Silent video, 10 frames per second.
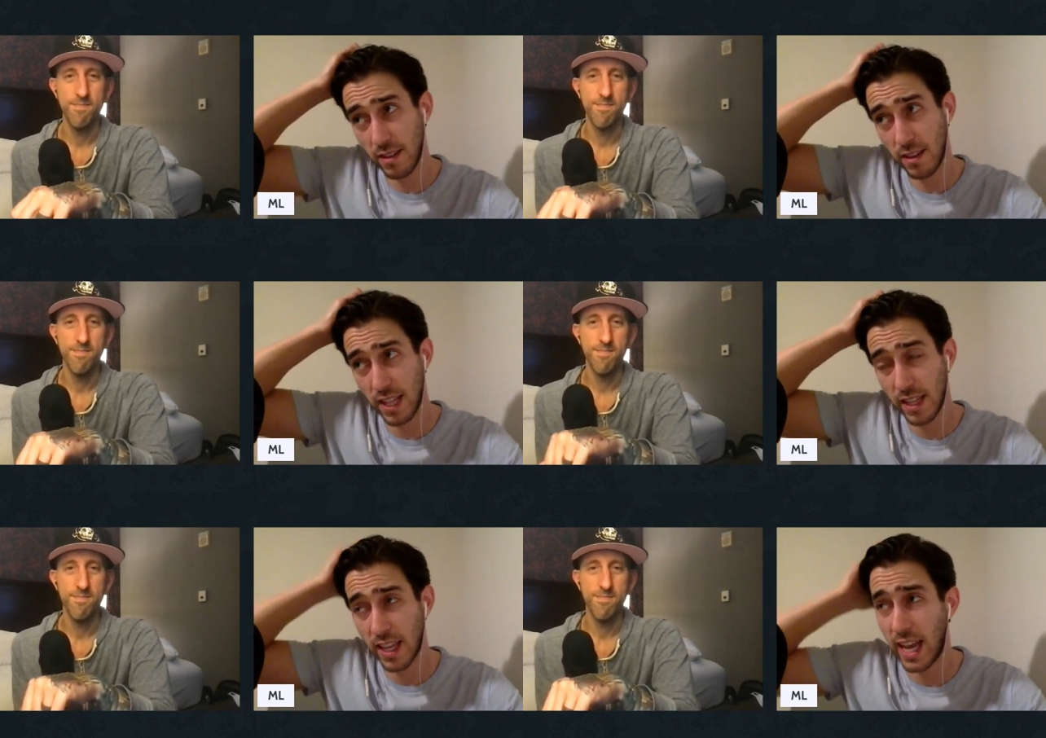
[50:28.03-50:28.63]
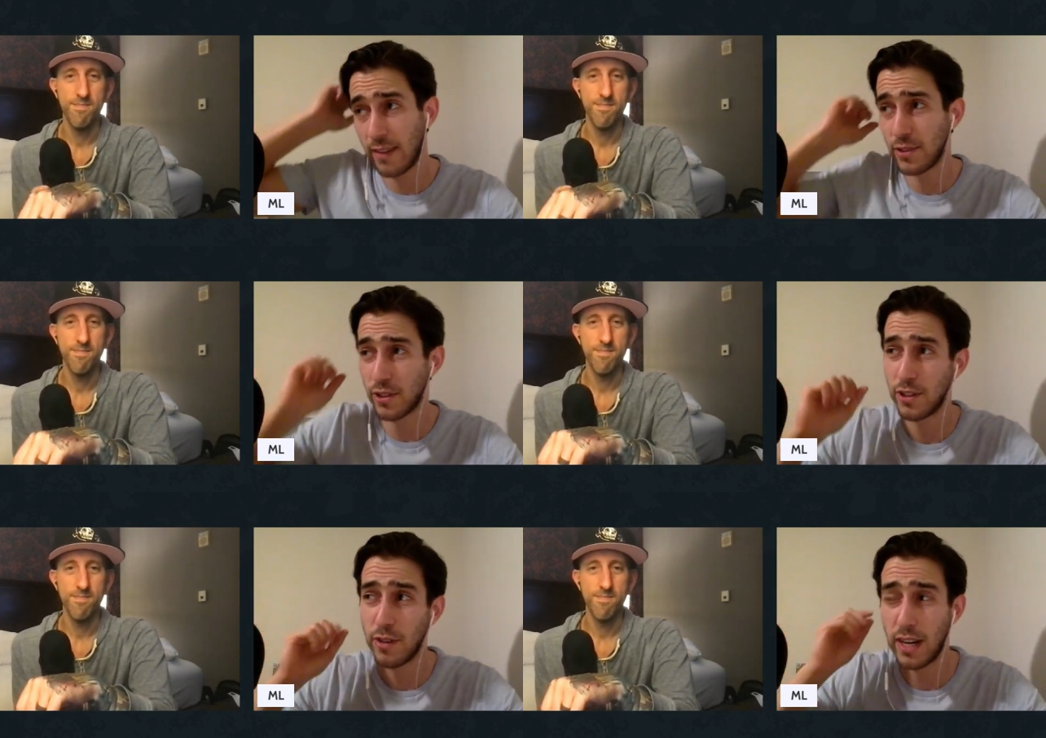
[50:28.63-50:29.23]
Speaker 1: that the Cavs are
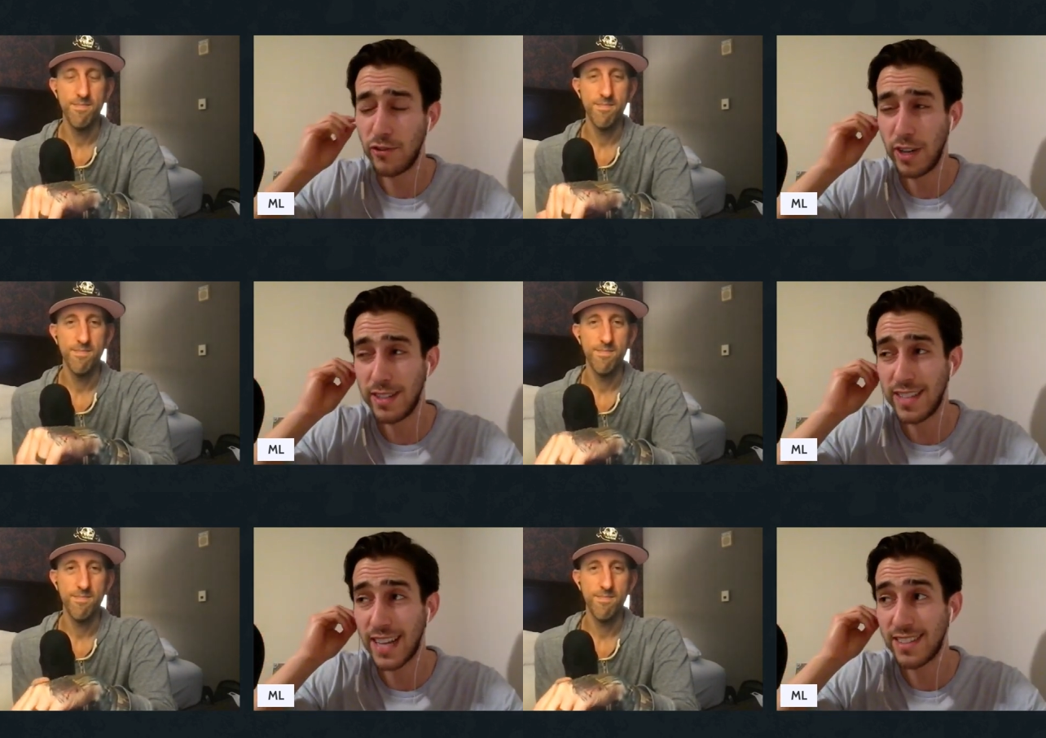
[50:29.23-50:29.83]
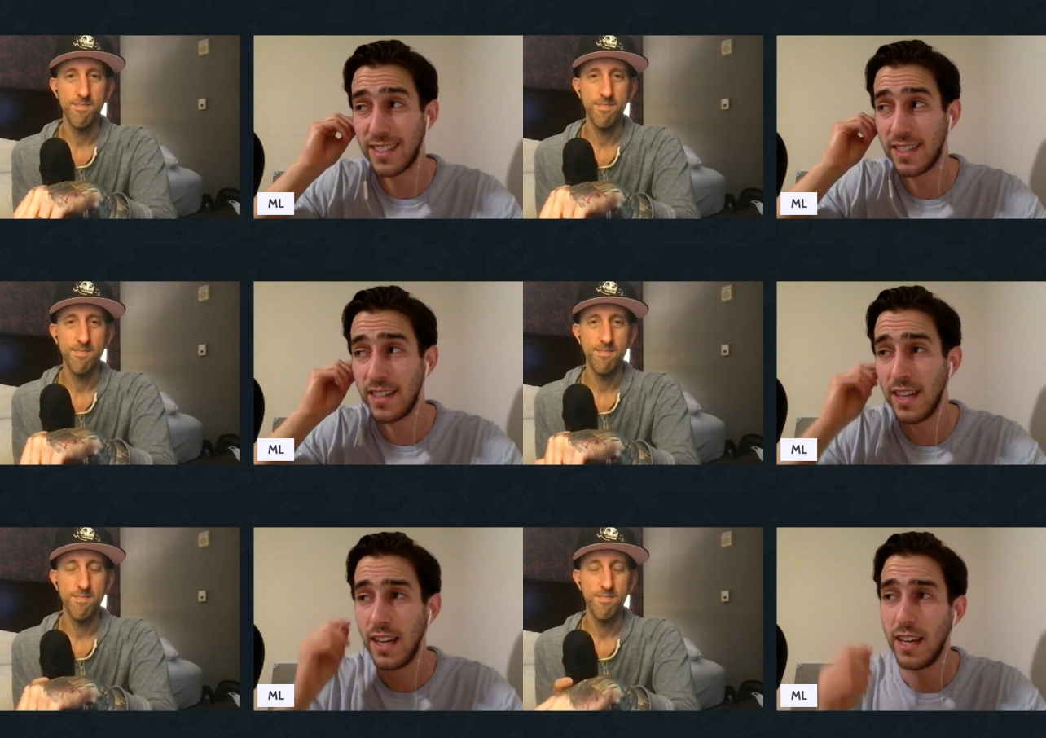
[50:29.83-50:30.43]
going to try to trade
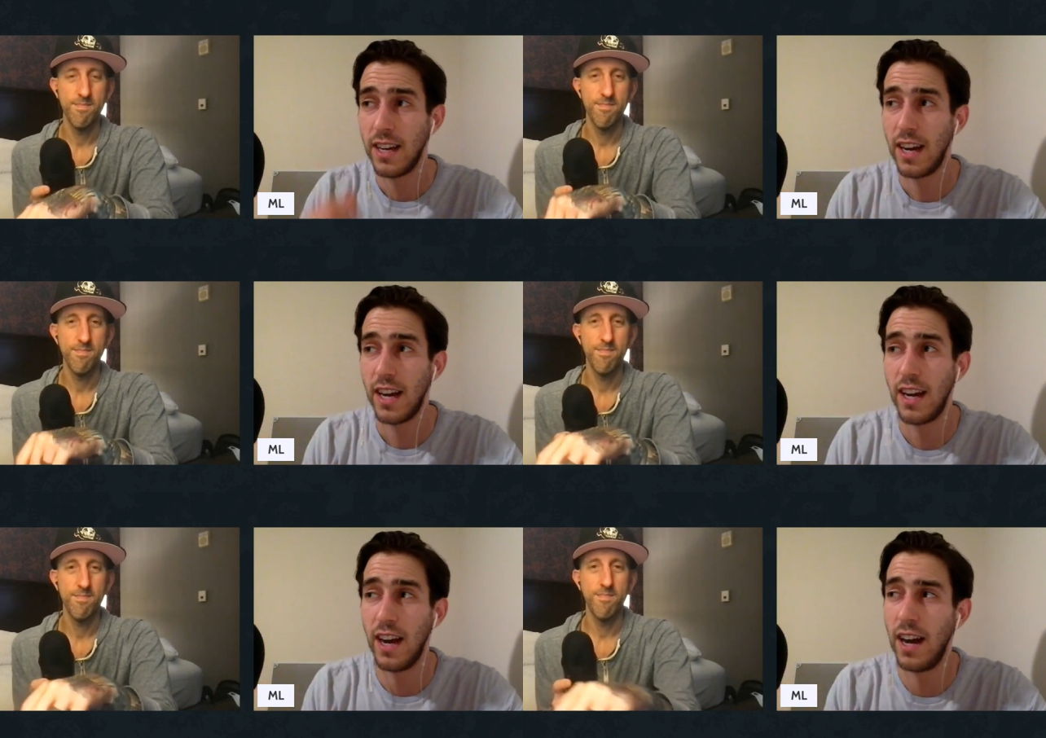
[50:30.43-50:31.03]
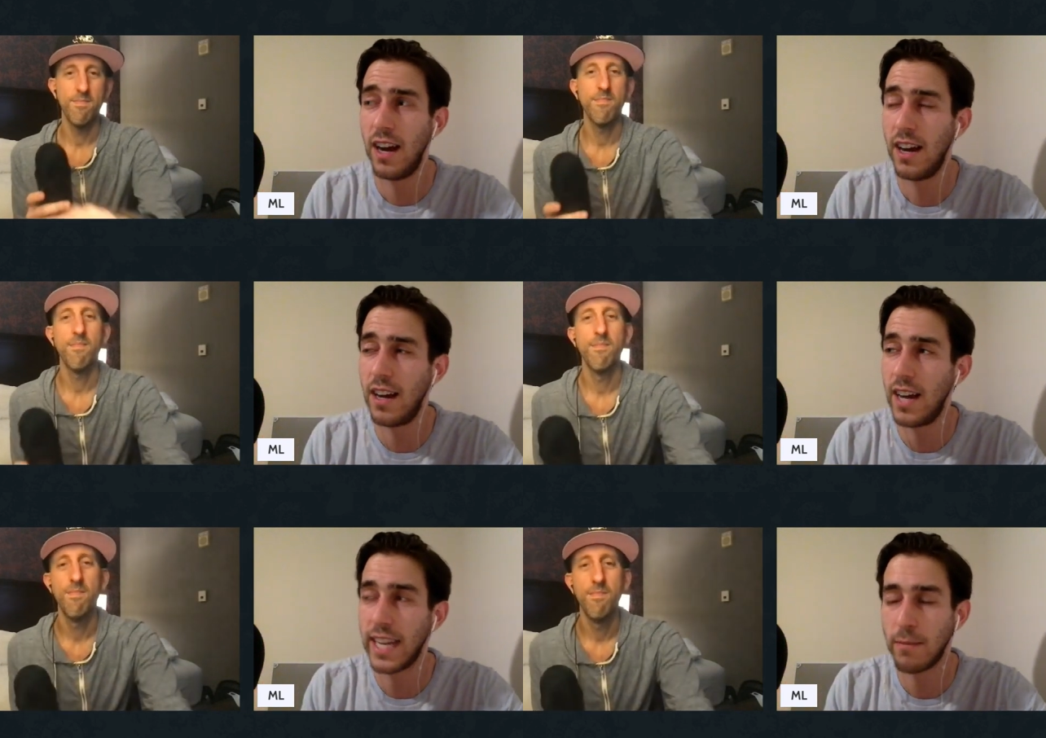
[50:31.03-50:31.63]
Sexton.
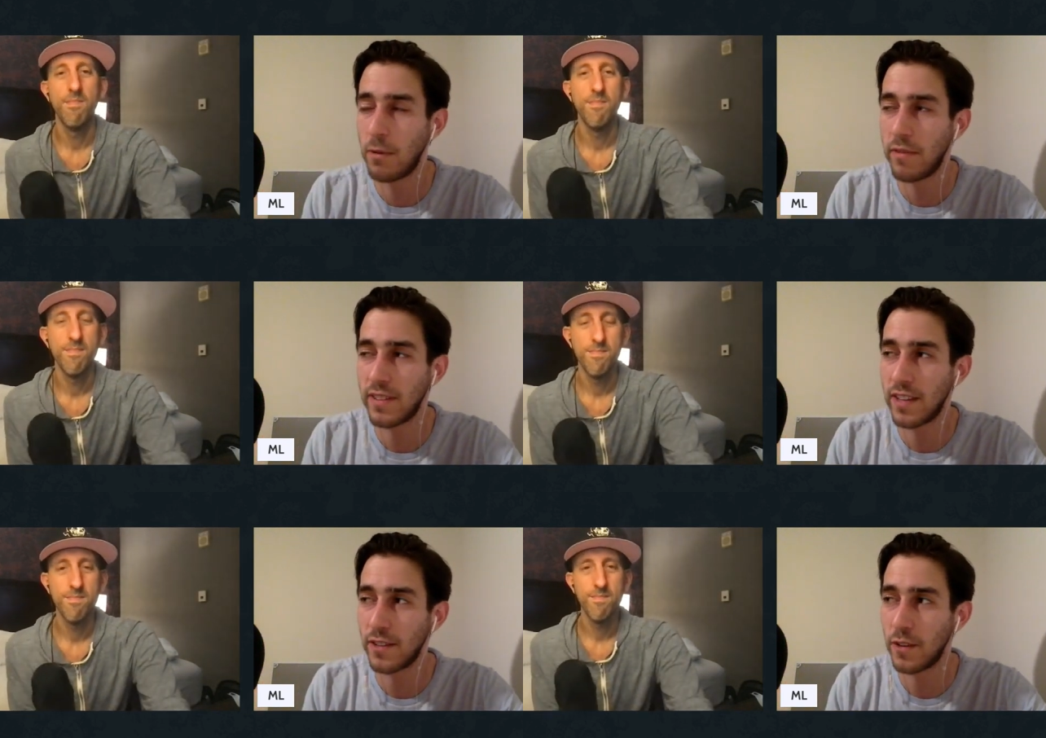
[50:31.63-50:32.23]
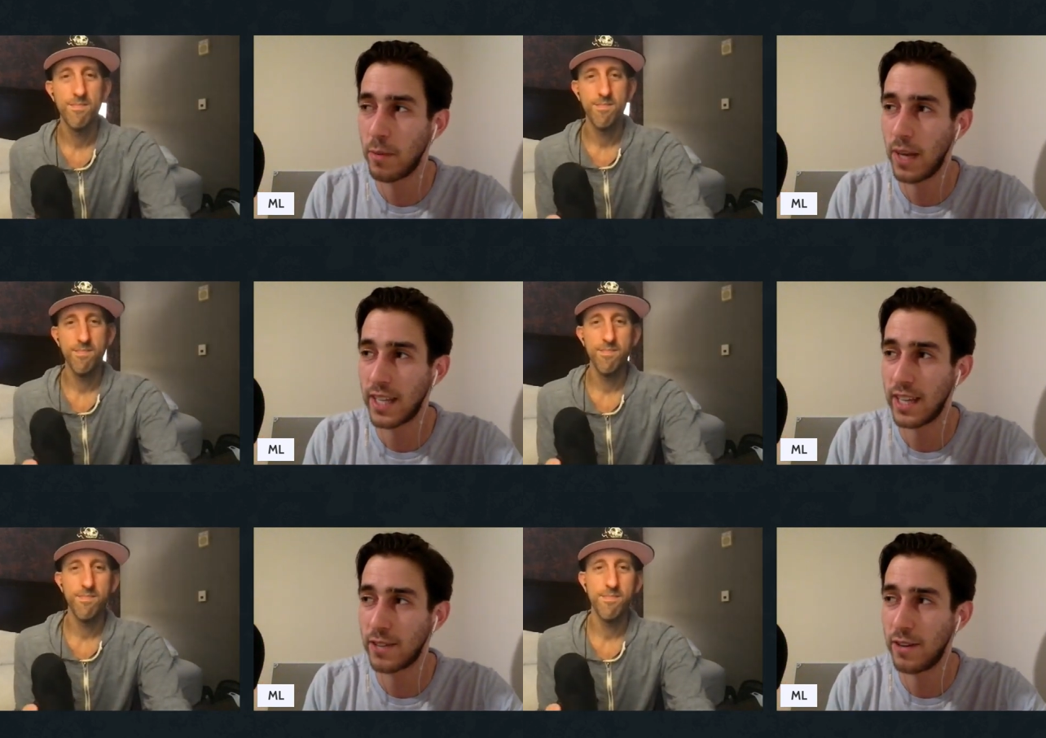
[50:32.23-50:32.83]
Uh, I can't remember if I said this on the
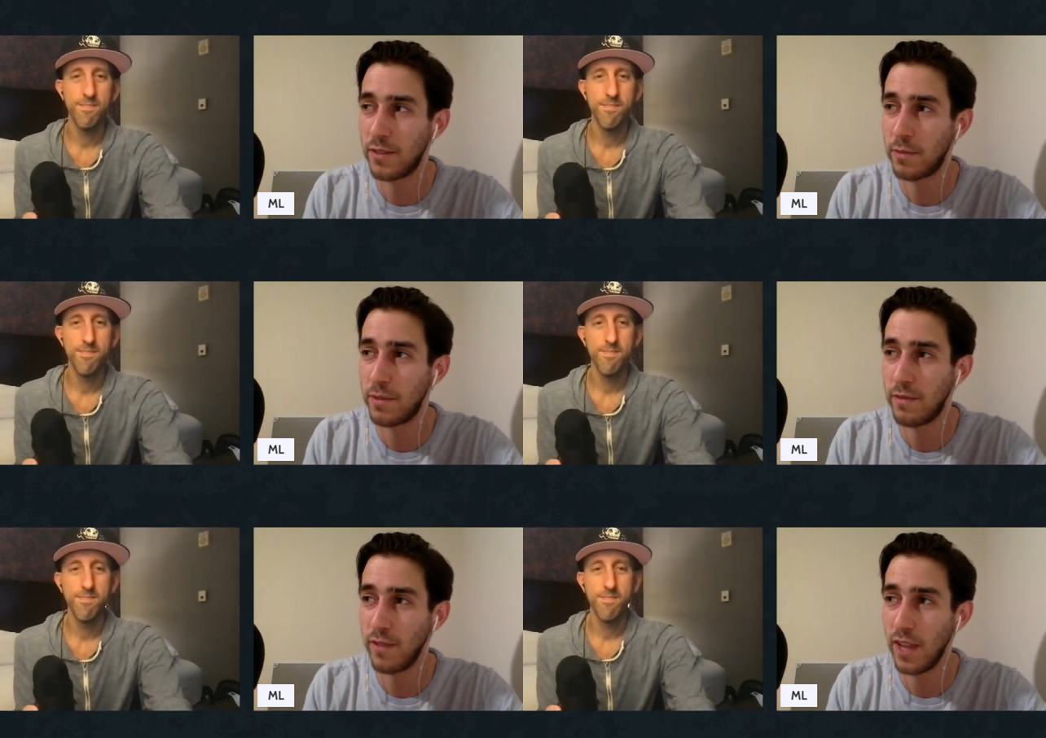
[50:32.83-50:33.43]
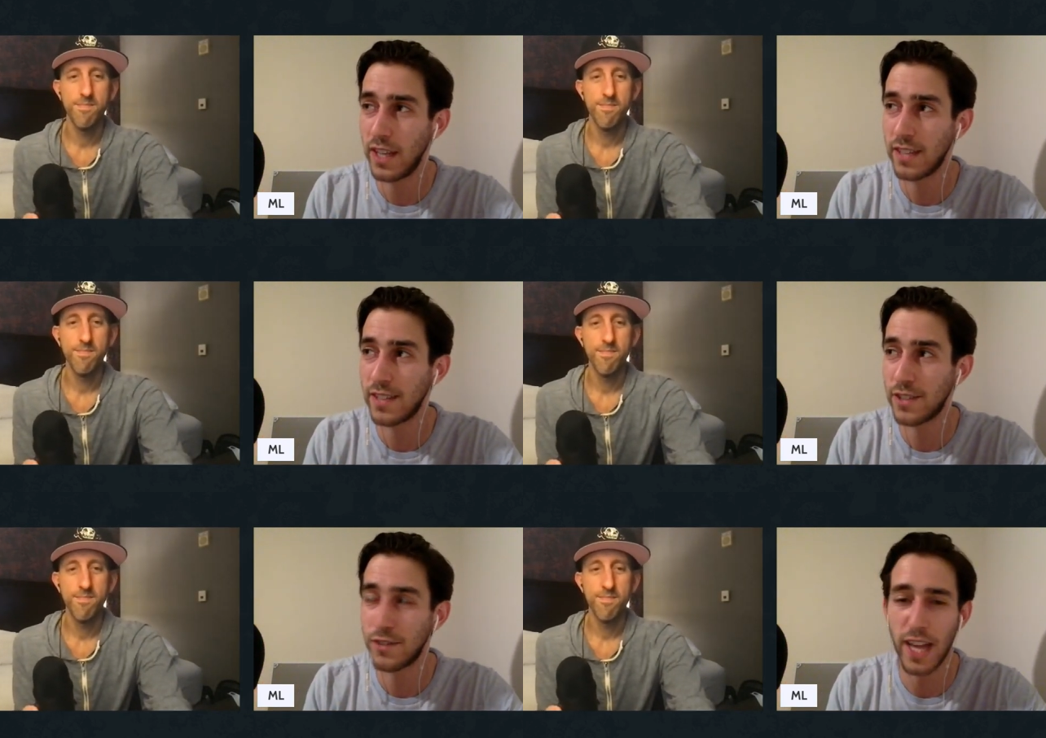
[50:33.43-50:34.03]
podcast or I've just been flooding
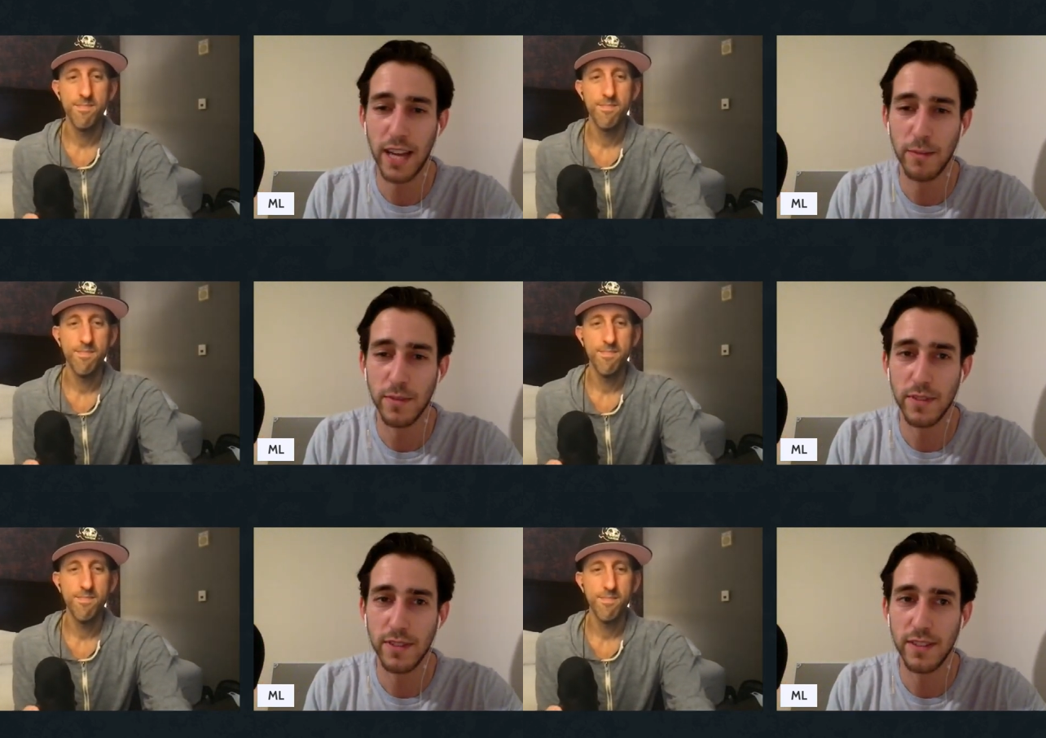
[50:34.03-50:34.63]
Sixers Adams